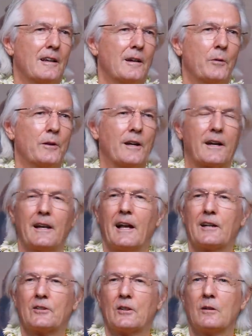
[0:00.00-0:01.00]
when the
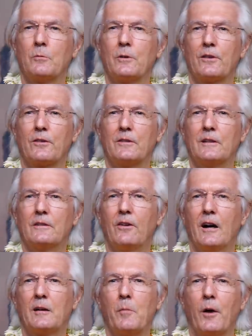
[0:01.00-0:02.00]
connection with
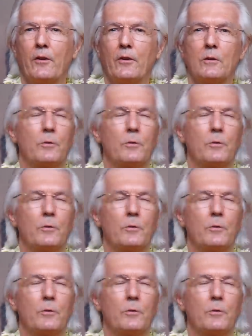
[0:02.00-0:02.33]
Divine Mother,